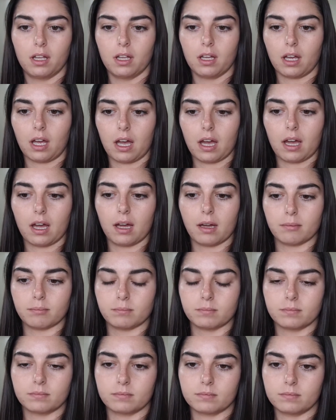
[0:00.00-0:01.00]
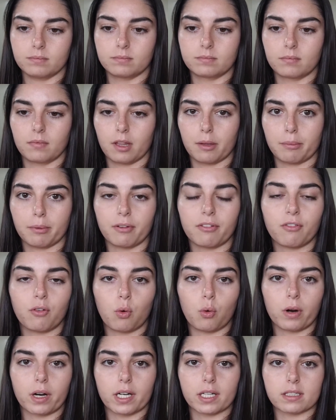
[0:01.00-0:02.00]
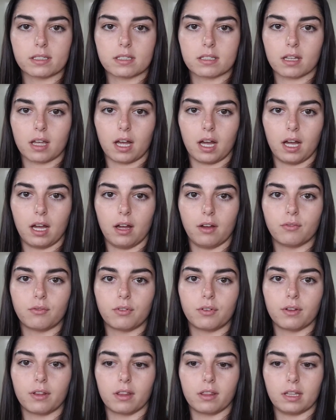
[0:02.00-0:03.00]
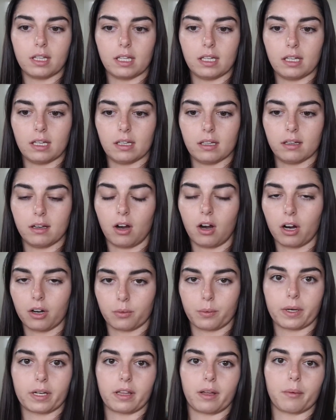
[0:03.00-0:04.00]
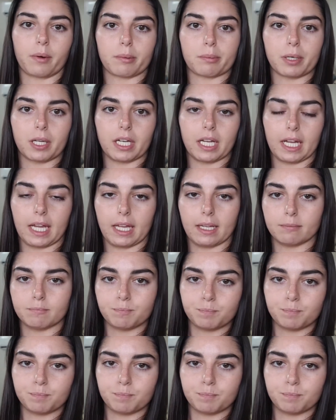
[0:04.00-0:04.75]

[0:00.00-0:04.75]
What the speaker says: the befores of the hardware that we're putting in.